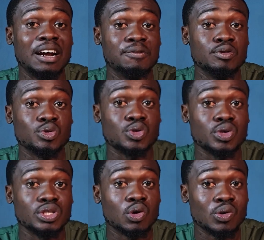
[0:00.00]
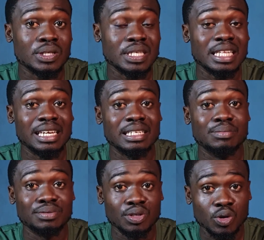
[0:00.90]
refuse to study consistently
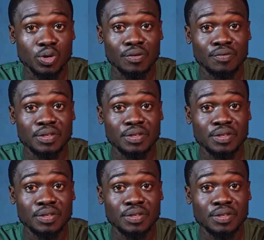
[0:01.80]
because of